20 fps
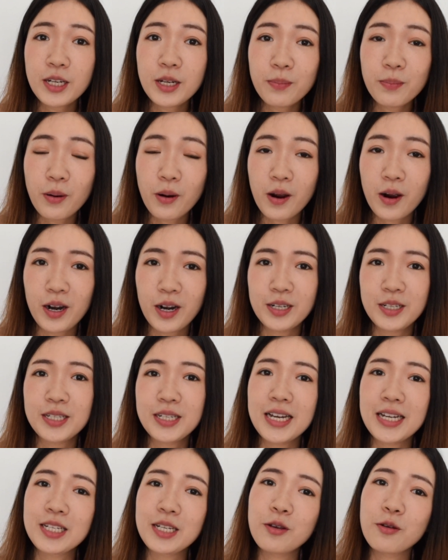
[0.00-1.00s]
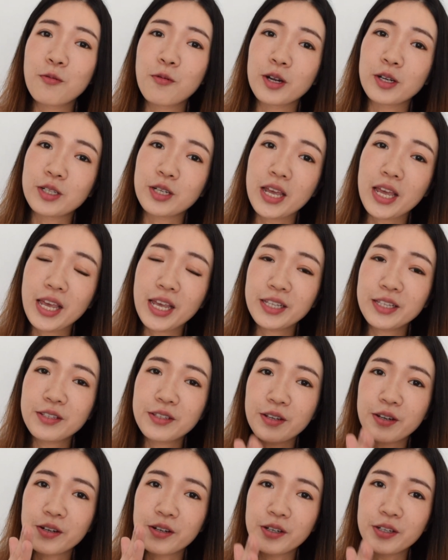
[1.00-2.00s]
parts that you want to
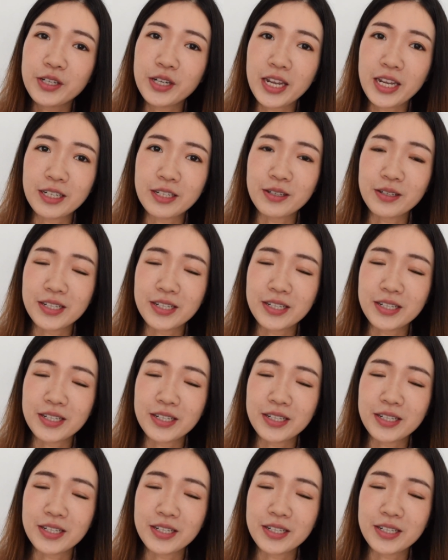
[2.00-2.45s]
insert into the